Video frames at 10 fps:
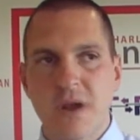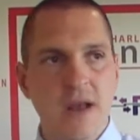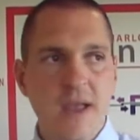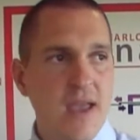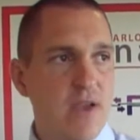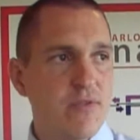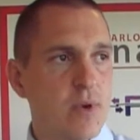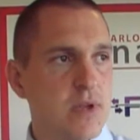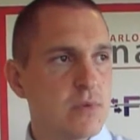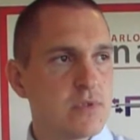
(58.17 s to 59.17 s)
But
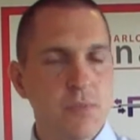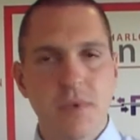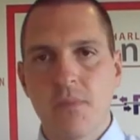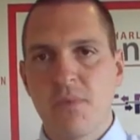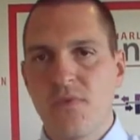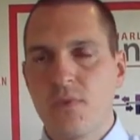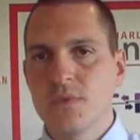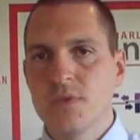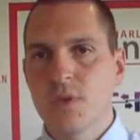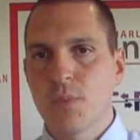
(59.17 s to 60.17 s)
everyone, there wasn't a bad
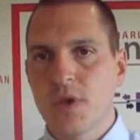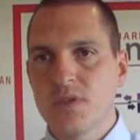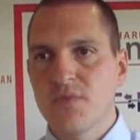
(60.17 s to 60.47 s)
performance on the pitch.